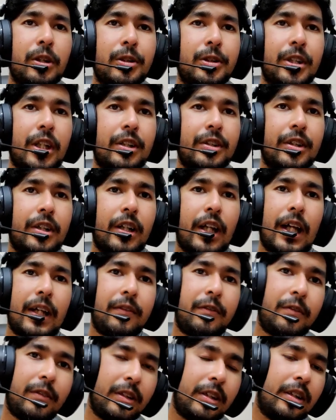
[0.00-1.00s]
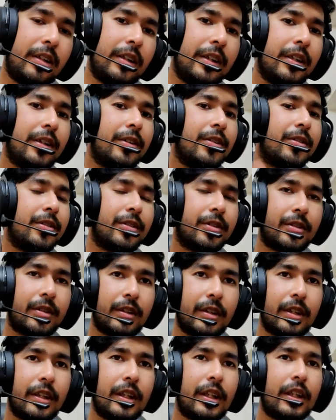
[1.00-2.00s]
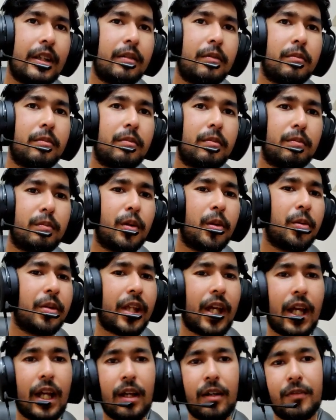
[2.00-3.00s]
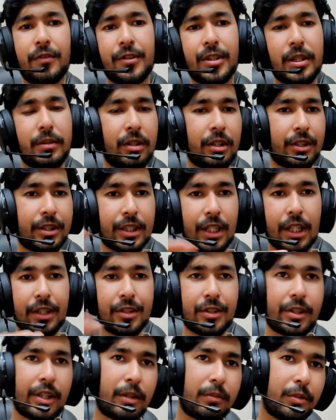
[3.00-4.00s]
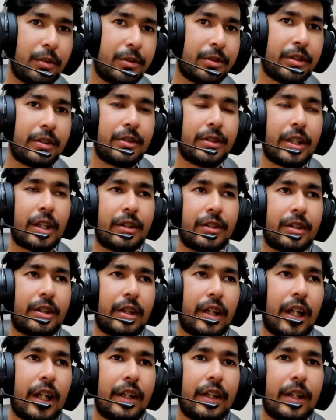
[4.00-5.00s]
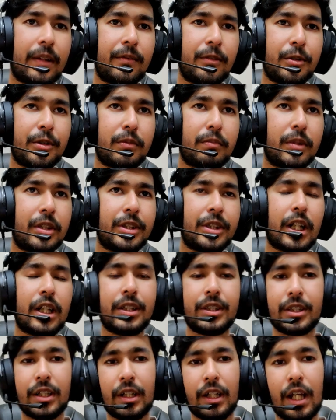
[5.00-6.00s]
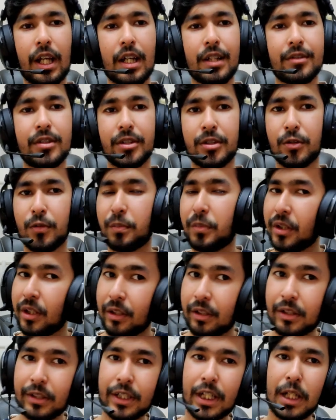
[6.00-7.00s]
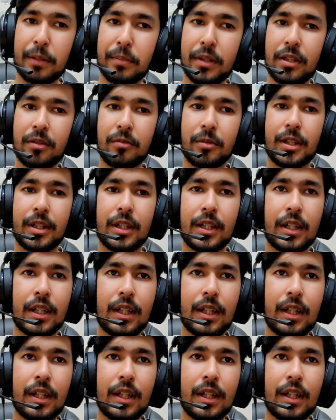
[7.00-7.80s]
because Charizard I feel is both have similar stats, both Charizard and Typhlosion, but Charizard has the superior typing